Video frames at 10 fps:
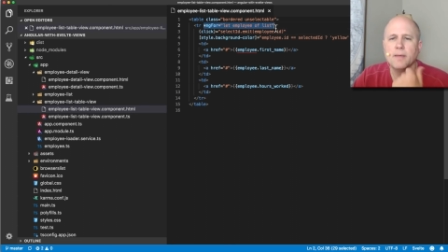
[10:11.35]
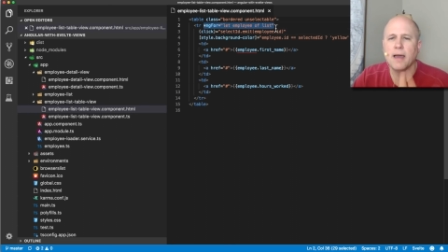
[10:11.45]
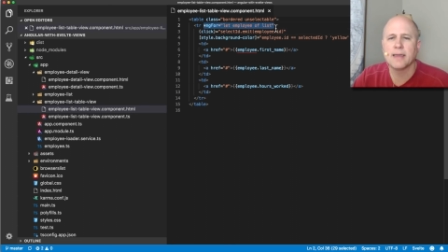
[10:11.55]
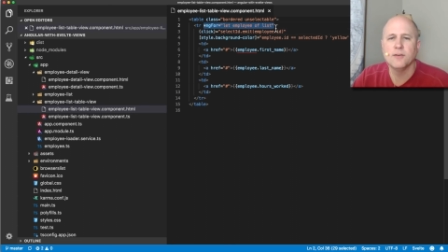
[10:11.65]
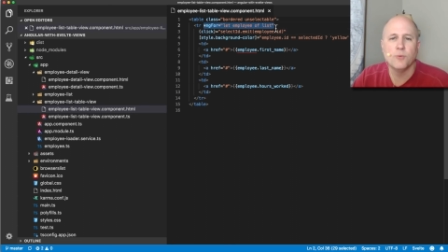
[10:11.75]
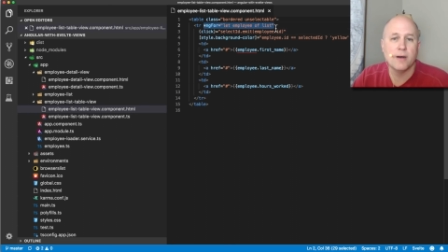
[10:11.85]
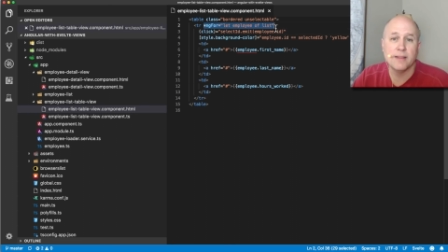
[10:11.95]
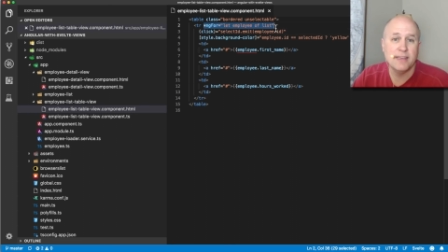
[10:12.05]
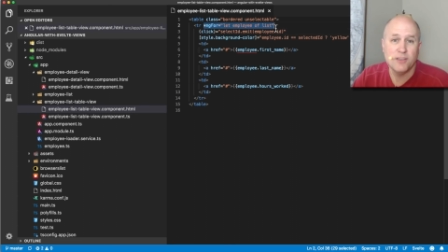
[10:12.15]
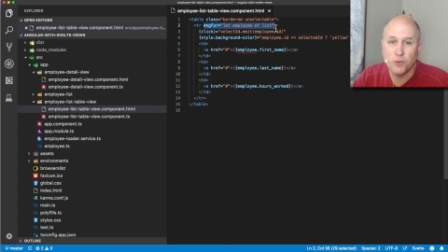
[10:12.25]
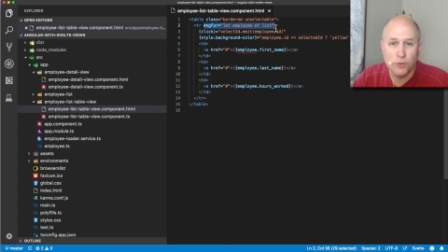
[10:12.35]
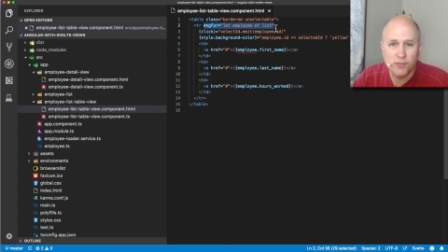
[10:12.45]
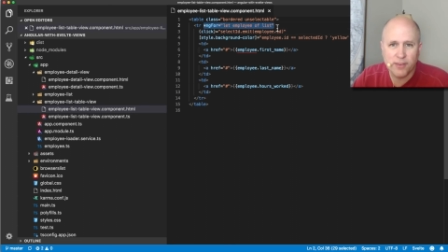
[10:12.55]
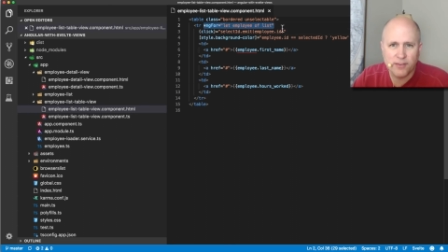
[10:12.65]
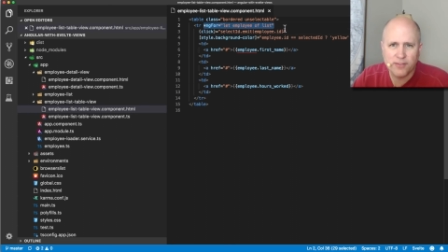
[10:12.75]
I can readily use
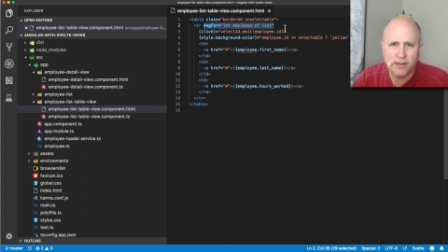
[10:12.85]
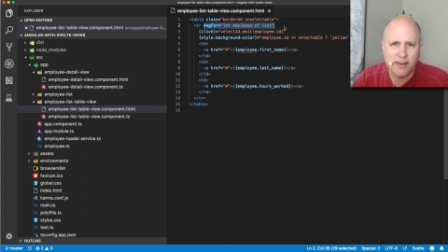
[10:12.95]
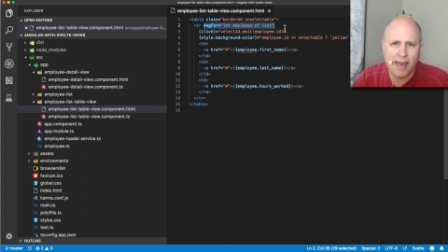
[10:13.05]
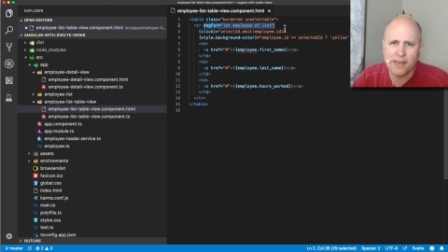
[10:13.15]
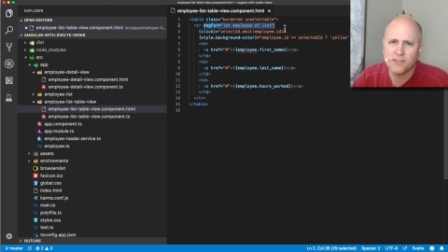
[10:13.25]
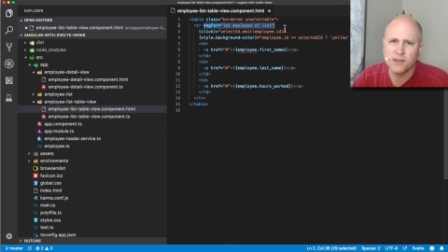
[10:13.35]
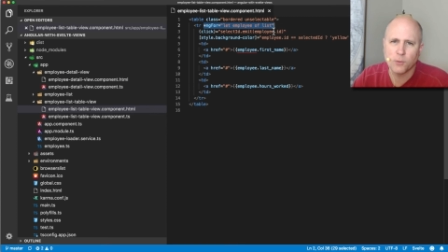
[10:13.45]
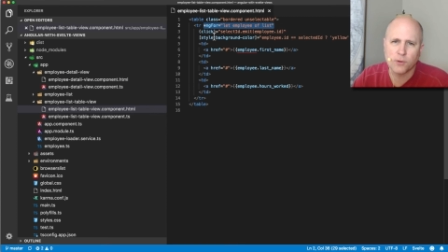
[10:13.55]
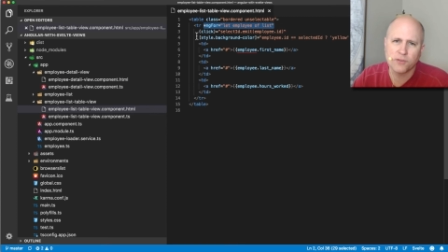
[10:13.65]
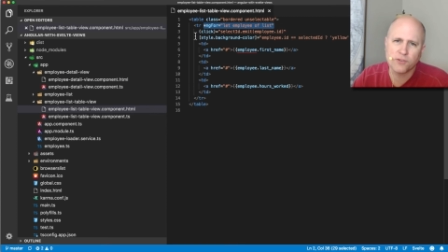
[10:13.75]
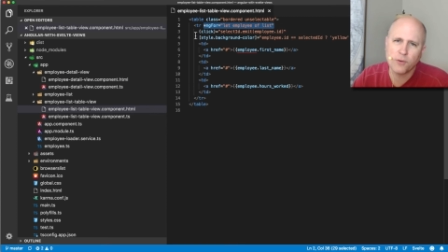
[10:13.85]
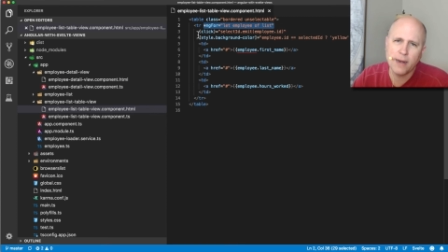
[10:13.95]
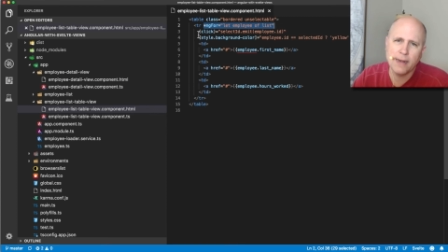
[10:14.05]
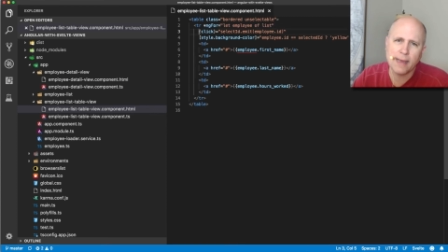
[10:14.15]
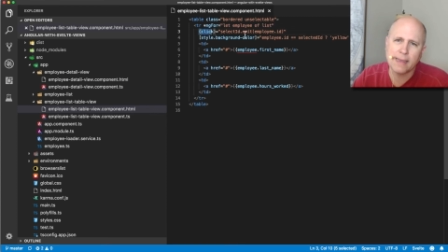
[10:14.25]
this syntax and it works
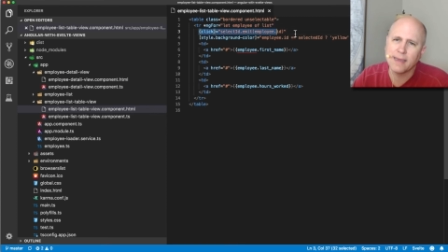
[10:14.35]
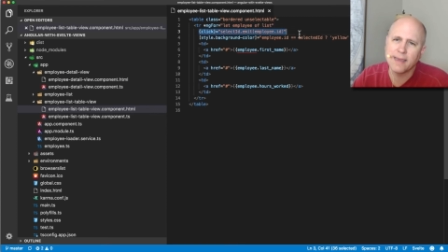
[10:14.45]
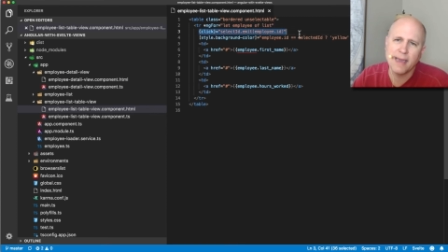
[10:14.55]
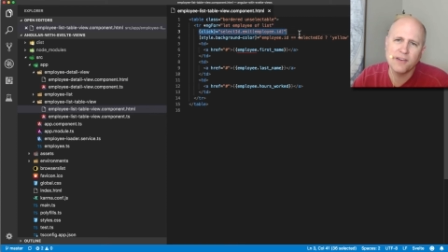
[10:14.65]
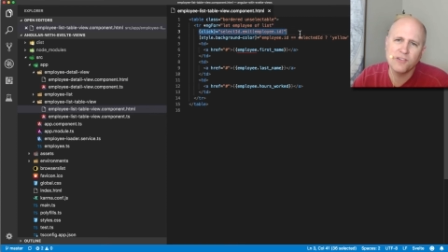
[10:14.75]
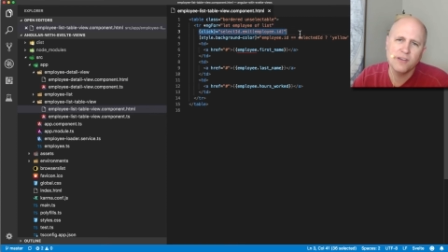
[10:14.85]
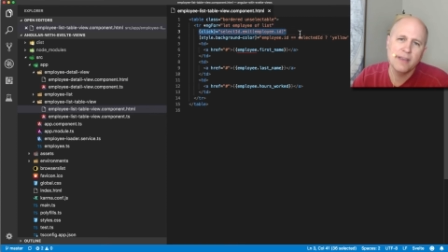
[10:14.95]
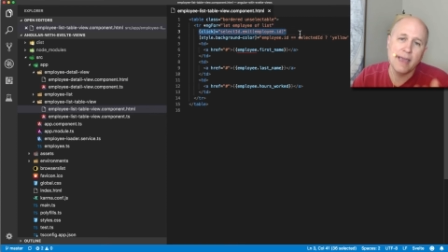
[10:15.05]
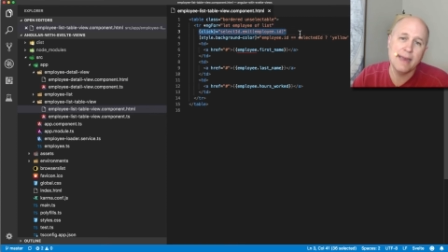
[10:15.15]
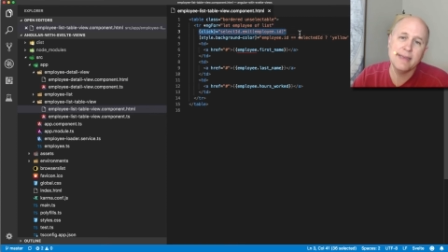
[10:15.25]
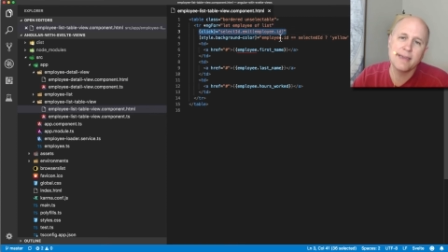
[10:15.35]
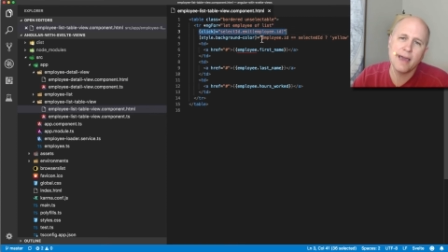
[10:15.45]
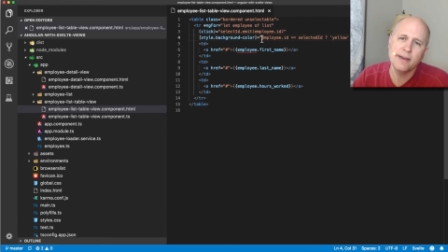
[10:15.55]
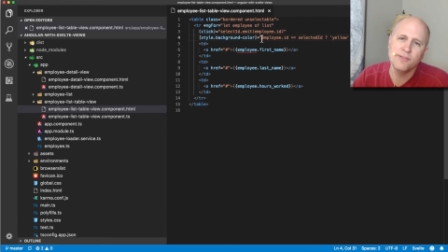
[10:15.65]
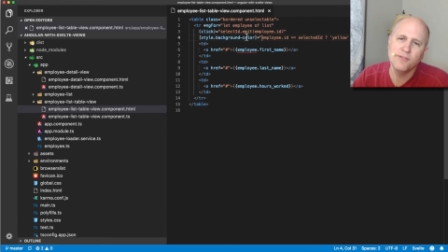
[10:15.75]
great. I can catch any
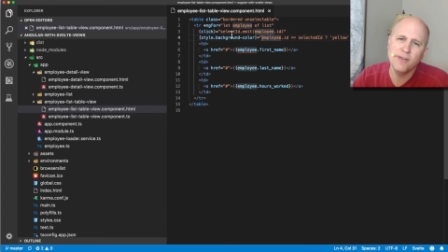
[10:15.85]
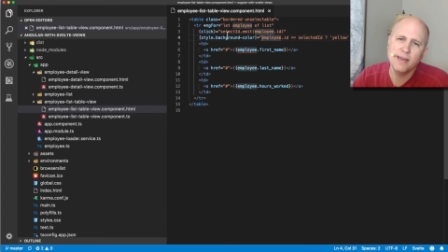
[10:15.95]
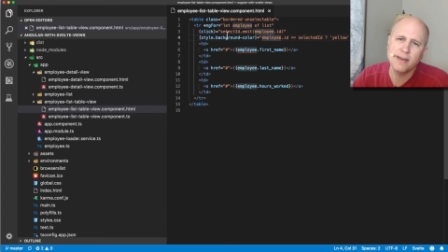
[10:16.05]
kind of event.